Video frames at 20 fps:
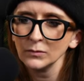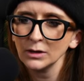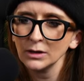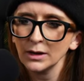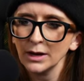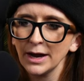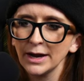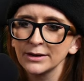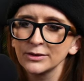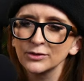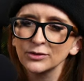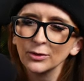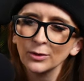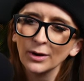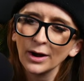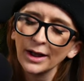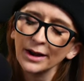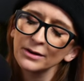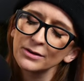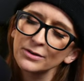And so
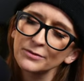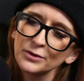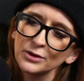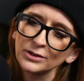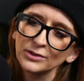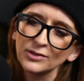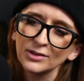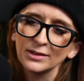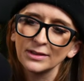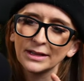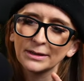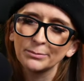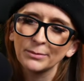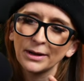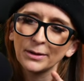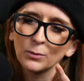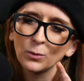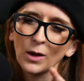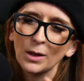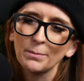I don't know if you can see like
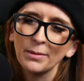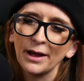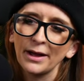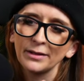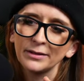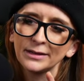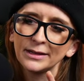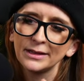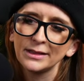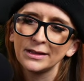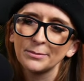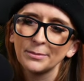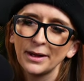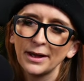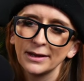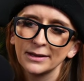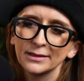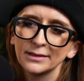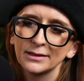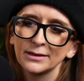my wet palette in the
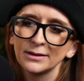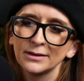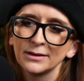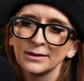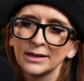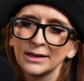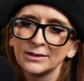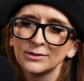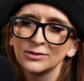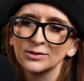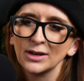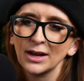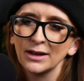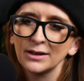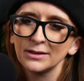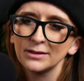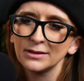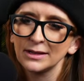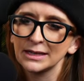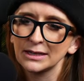back there. It's got
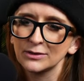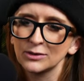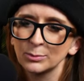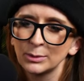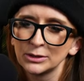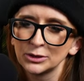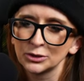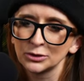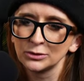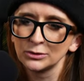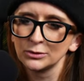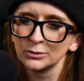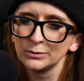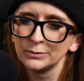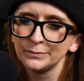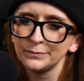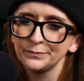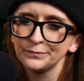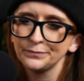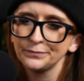like a special
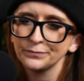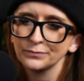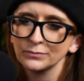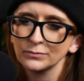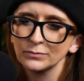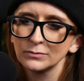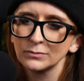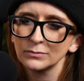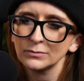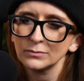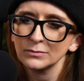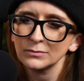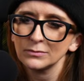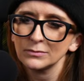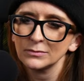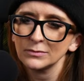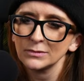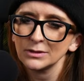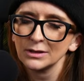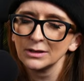
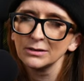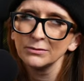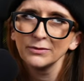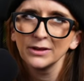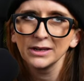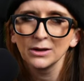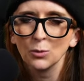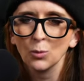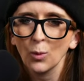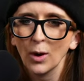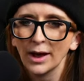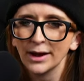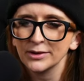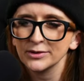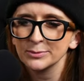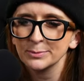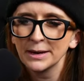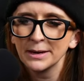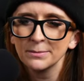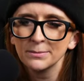kind of like a wax
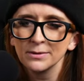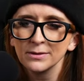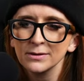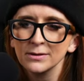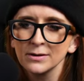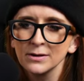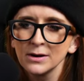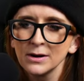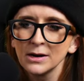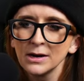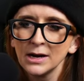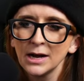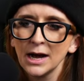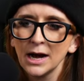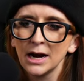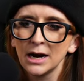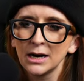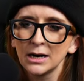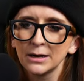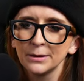paper
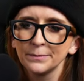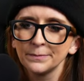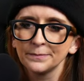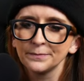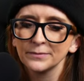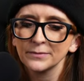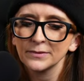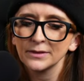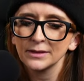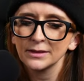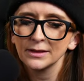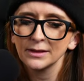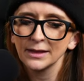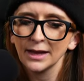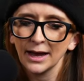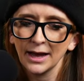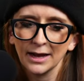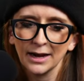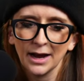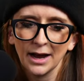um,
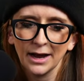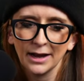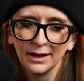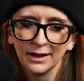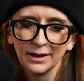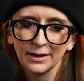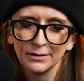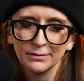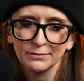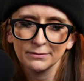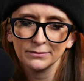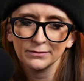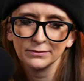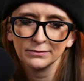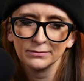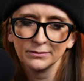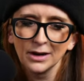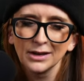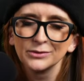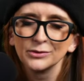that I have
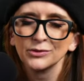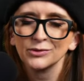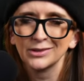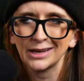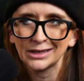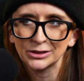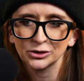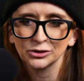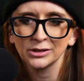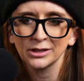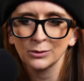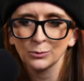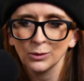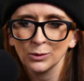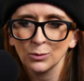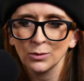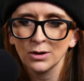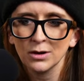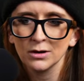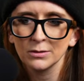not saturated with
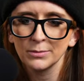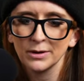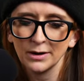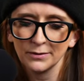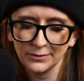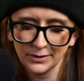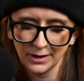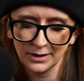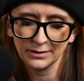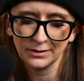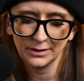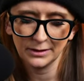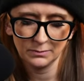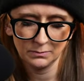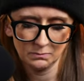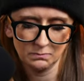water, but I've got like